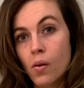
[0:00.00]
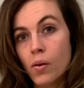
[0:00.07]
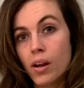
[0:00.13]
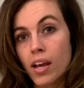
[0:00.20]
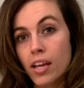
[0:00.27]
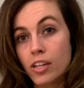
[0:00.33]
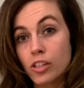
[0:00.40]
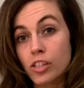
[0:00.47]

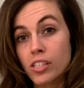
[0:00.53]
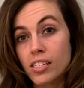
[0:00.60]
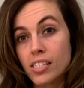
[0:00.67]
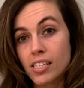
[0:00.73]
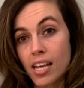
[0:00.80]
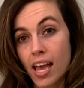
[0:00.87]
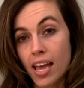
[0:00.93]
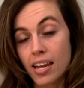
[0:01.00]
110
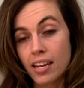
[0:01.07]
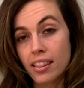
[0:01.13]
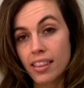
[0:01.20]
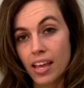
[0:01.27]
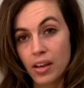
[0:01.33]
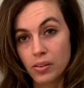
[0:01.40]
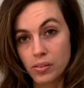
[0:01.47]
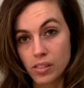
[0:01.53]

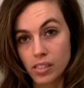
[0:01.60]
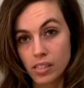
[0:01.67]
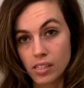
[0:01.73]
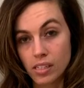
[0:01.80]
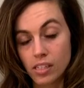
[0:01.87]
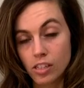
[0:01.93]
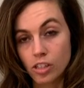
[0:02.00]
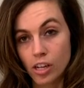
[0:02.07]

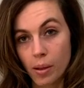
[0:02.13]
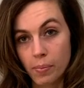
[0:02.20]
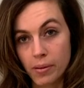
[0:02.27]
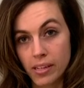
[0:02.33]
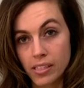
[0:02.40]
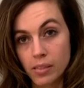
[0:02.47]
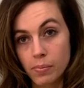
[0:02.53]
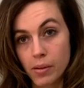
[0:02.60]
10,000
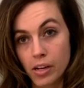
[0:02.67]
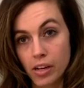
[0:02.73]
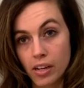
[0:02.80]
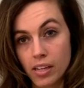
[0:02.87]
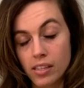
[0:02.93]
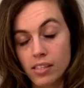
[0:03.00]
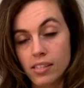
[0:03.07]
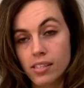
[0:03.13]
Japanese
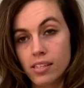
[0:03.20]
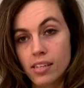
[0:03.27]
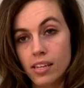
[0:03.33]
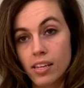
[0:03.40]
Americans,